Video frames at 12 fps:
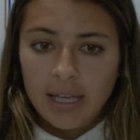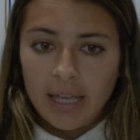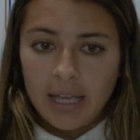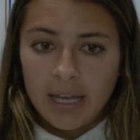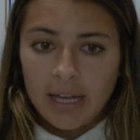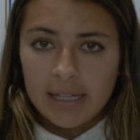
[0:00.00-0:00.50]

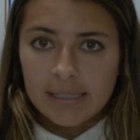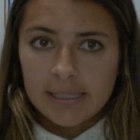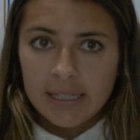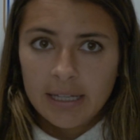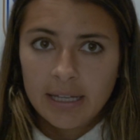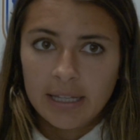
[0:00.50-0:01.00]

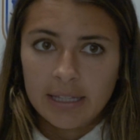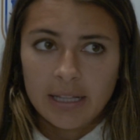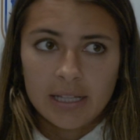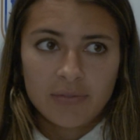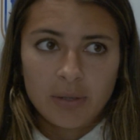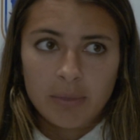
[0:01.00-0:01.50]
And I think
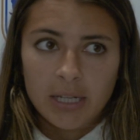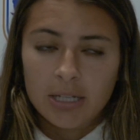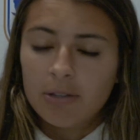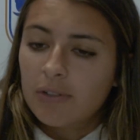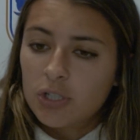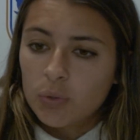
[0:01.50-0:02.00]
that's from an
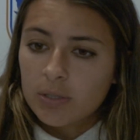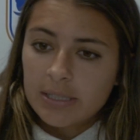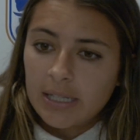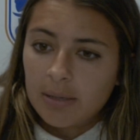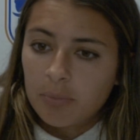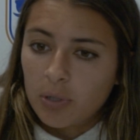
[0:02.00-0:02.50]
individual
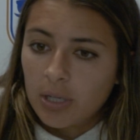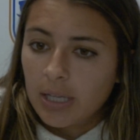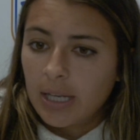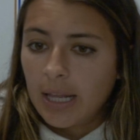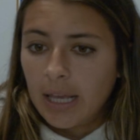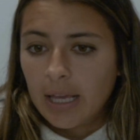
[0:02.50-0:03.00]

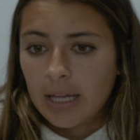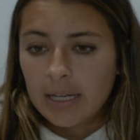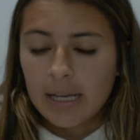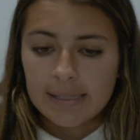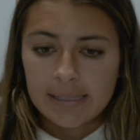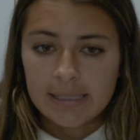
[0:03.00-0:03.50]
standpoint and
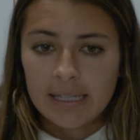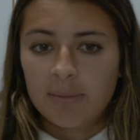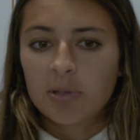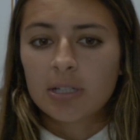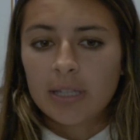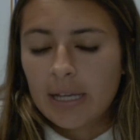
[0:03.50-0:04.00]
as a
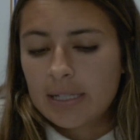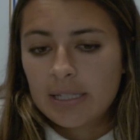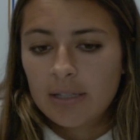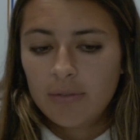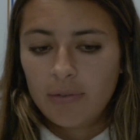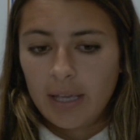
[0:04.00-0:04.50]
team
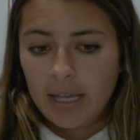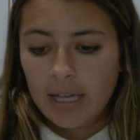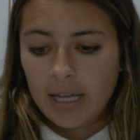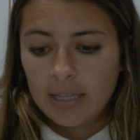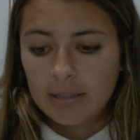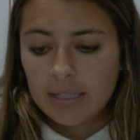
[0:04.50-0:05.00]
collective.
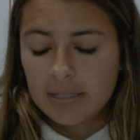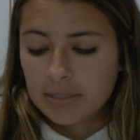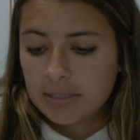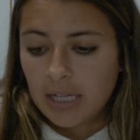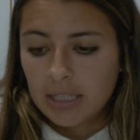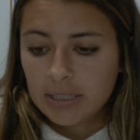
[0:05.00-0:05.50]
And that's
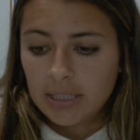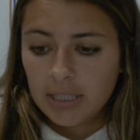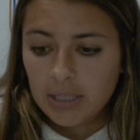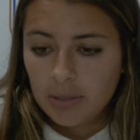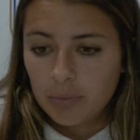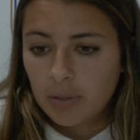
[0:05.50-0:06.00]

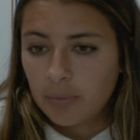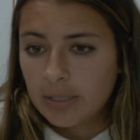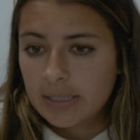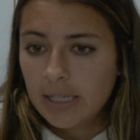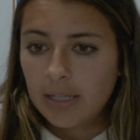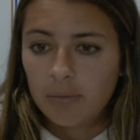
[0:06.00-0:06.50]
exactly what
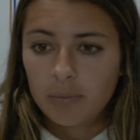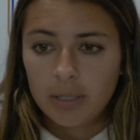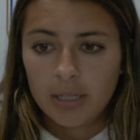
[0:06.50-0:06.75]
we did.